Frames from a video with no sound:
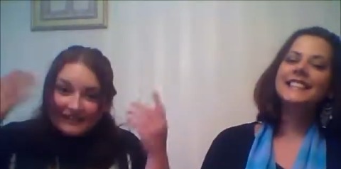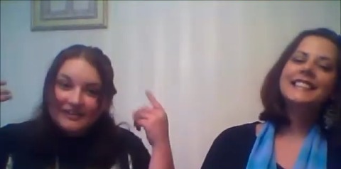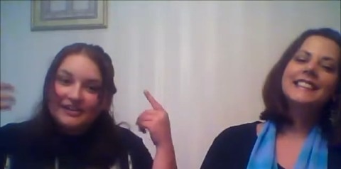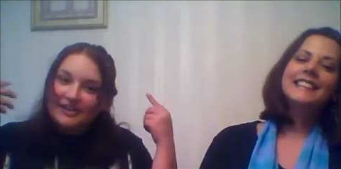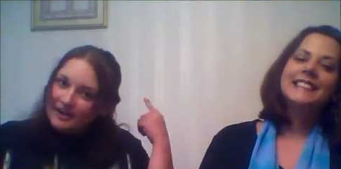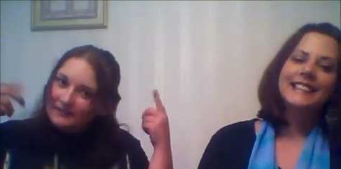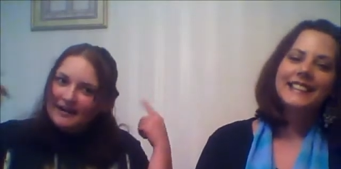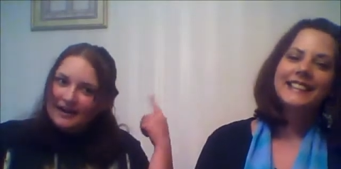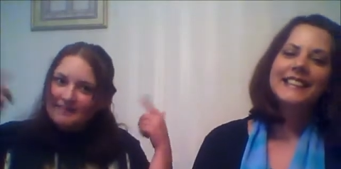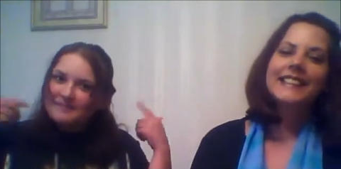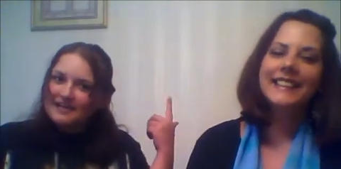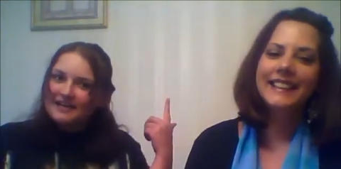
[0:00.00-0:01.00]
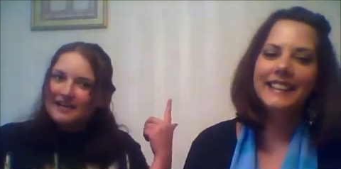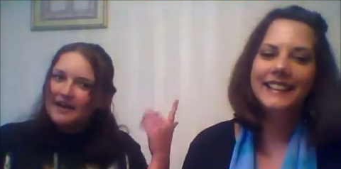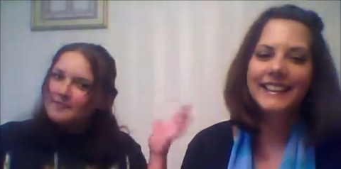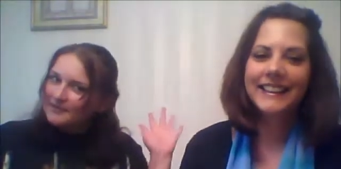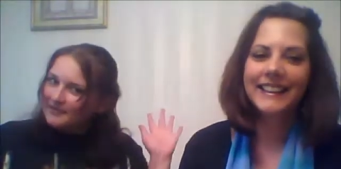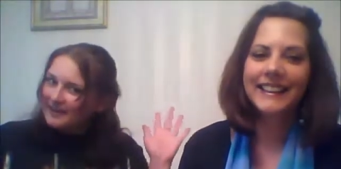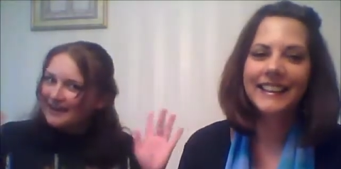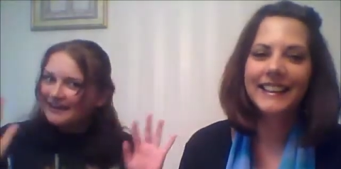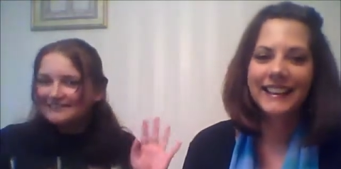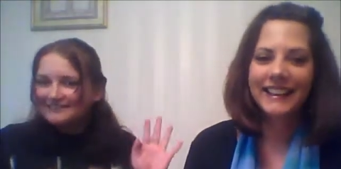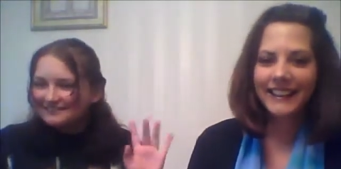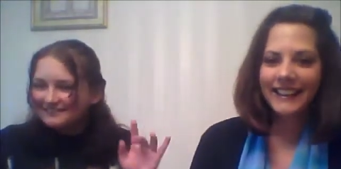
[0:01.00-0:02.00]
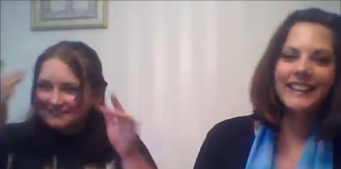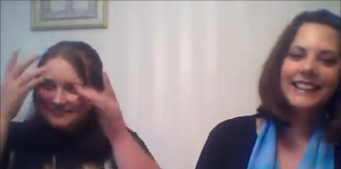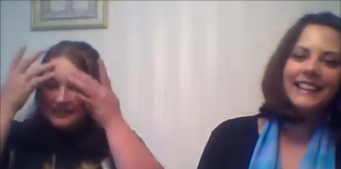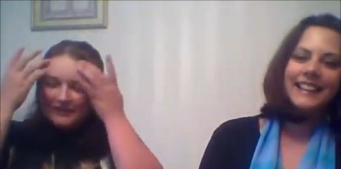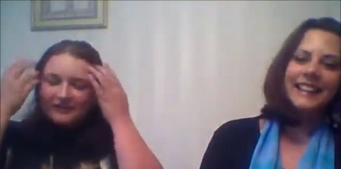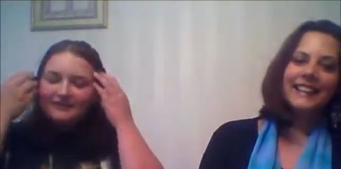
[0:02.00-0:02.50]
Speaker 1: look good when I'm done up, okay? So...